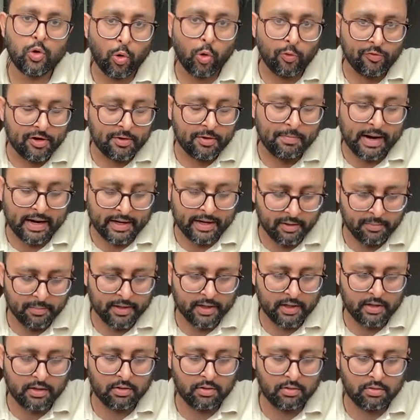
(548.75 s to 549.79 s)
COVID
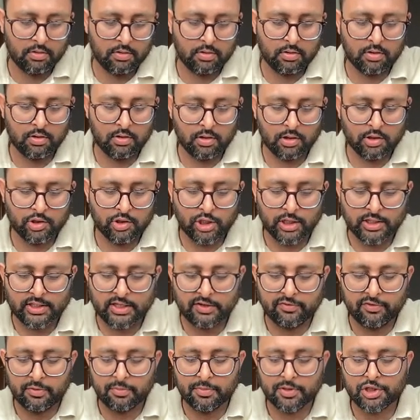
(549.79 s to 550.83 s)
pandemic, uh, Jal
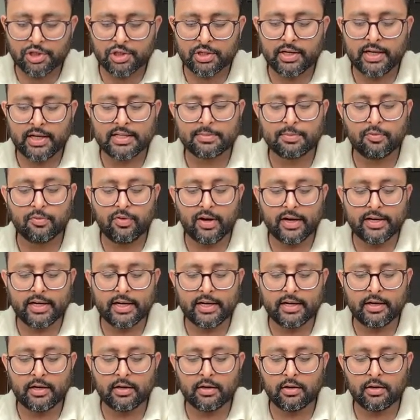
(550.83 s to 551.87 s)
Jeevan Mission has
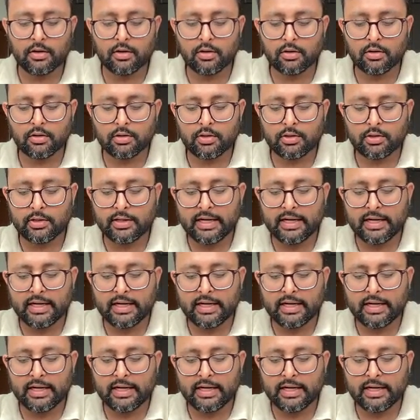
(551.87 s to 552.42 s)
provided uh,